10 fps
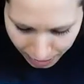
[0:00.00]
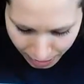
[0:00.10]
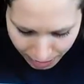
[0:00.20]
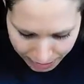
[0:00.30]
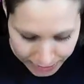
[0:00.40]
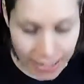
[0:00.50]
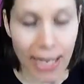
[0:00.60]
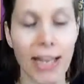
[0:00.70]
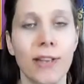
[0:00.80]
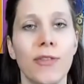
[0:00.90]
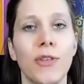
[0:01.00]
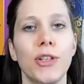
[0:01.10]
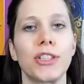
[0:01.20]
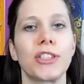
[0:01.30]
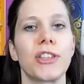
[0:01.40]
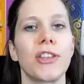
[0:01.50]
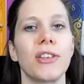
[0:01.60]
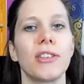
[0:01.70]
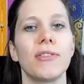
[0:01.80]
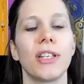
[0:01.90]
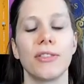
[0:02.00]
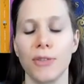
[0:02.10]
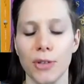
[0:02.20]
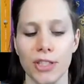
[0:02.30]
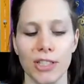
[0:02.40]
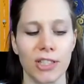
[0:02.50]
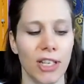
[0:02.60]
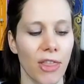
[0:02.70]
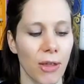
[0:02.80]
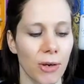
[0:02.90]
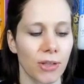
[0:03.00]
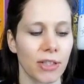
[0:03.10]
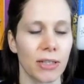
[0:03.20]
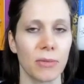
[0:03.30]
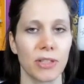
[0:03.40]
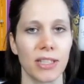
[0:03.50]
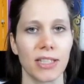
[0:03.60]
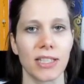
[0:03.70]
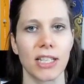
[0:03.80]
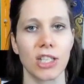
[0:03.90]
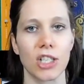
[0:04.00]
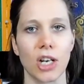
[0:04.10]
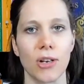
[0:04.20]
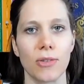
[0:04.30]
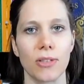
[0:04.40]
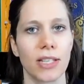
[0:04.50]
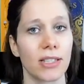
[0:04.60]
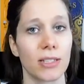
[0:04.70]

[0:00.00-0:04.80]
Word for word: And yeah, at first at first she thought it was a joke, that